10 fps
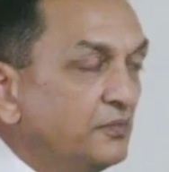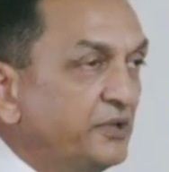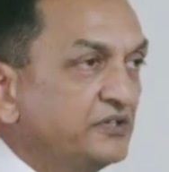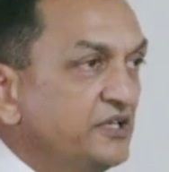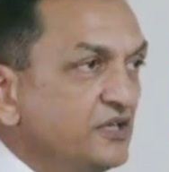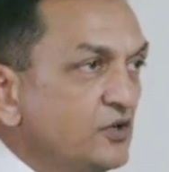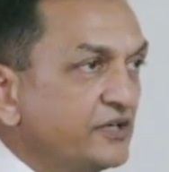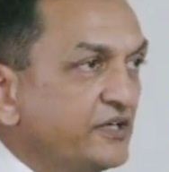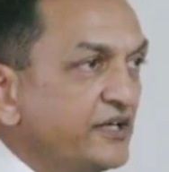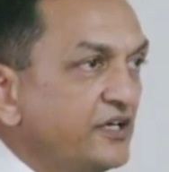But they are
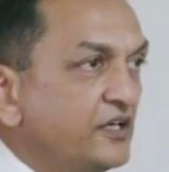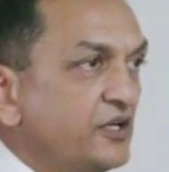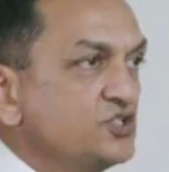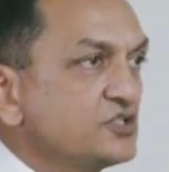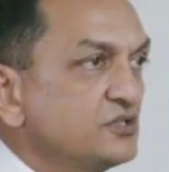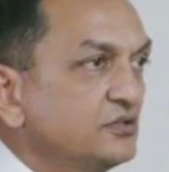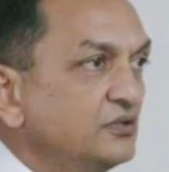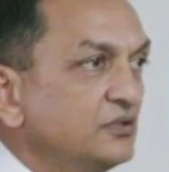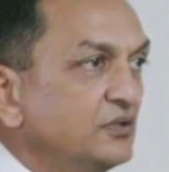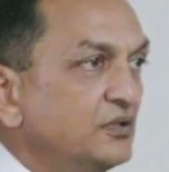not getting any rich.
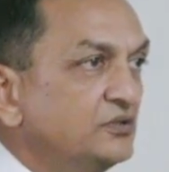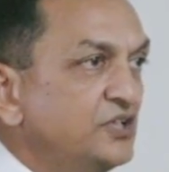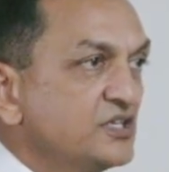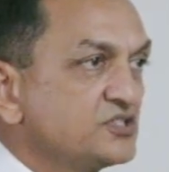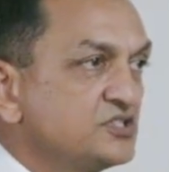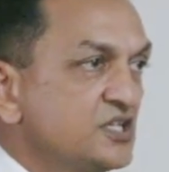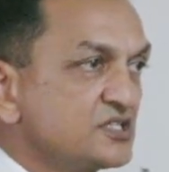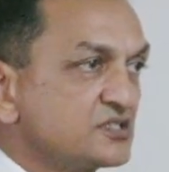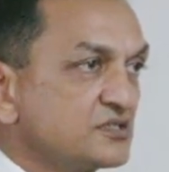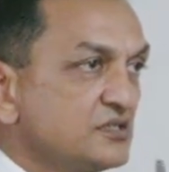They are
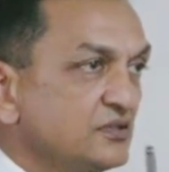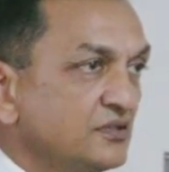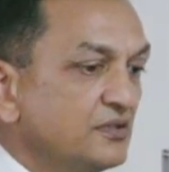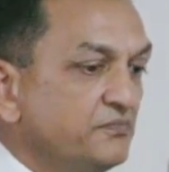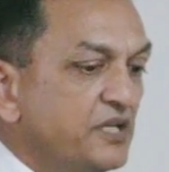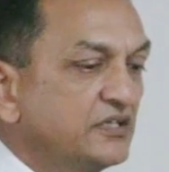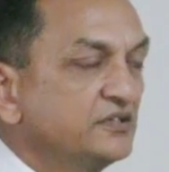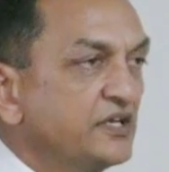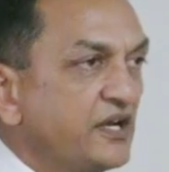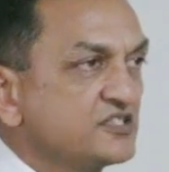just
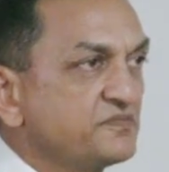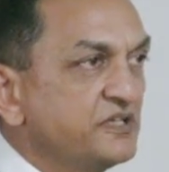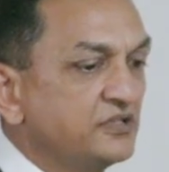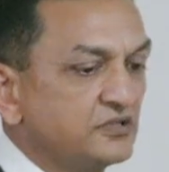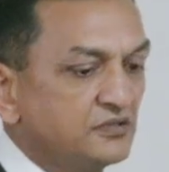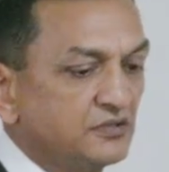making their ends meet.